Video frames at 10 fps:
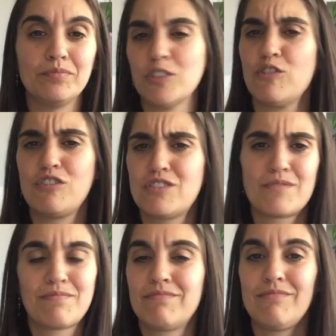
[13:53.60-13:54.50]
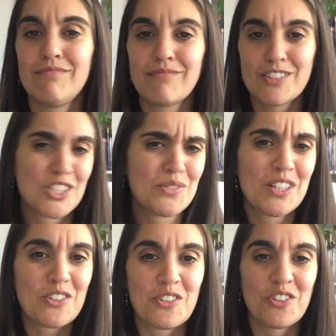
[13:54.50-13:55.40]
or just
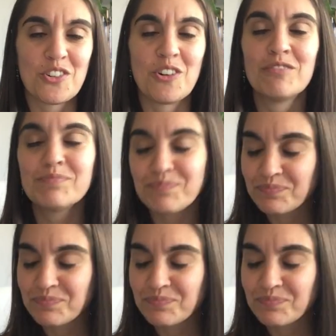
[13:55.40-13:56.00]
doing it on your own,